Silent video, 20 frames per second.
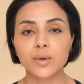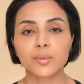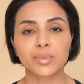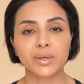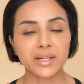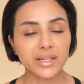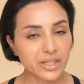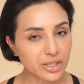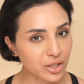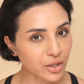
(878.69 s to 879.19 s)

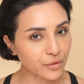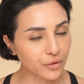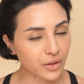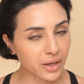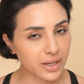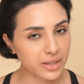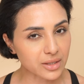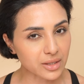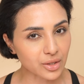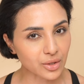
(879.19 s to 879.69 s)
Please don't
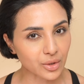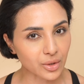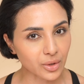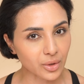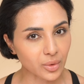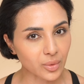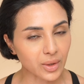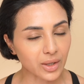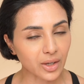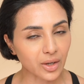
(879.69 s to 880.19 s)
forget
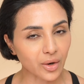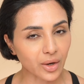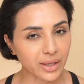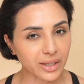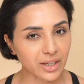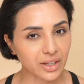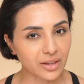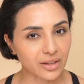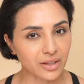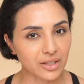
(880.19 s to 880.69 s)
to
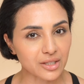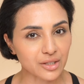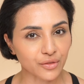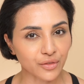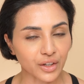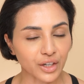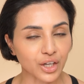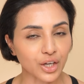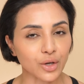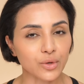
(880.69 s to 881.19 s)
like this
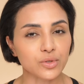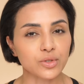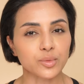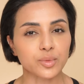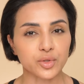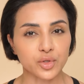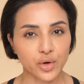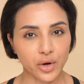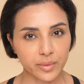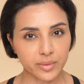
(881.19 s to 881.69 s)
video,
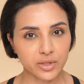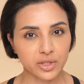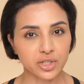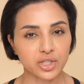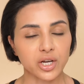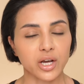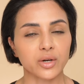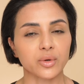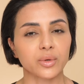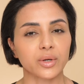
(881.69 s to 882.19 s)
subscribe to the
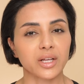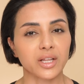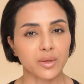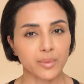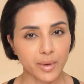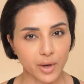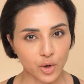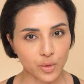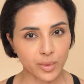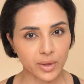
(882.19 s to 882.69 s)
channel and hit the
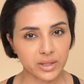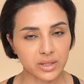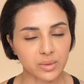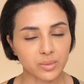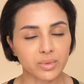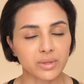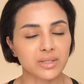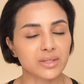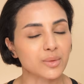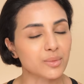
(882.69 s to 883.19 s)
bell button
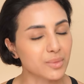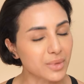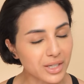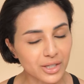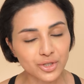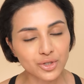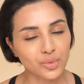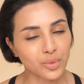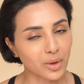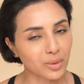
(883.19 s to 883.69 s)
because it
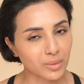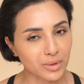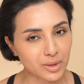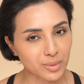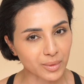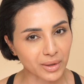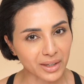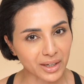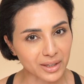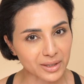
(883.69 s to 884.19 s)
means you won't
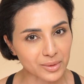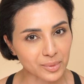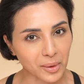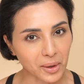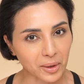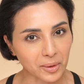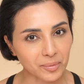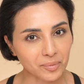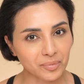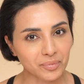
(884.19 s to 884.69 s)
miss my next
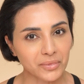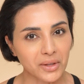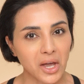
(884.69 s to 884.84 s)
one.